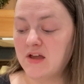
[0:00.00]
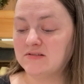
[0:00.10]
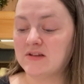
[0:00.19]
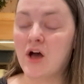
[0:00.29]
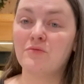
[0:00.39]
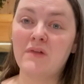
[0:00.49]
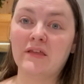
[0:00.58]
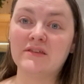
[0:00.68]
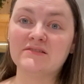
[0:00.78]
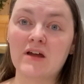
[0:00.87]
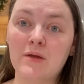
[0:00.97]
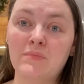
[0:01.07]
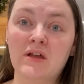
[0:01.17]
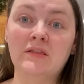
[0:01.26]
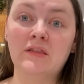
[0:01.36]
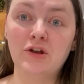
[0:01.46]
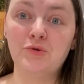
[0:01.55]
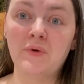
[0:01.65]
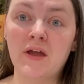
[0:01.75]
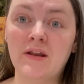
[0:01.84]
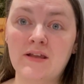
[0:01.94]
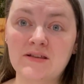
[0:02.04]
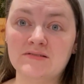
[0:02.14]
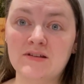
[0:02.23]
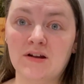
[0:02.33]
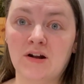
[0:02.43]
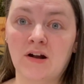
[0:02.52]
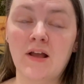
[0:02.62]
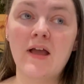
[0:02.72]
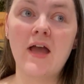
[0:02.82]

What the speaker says: to help make this time be a little bit easier